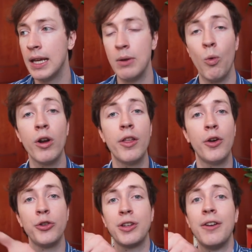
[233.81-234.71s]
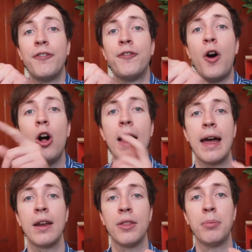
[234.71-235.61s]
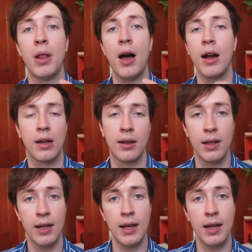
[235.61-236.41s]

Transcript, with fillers: One of those can fall out of the block.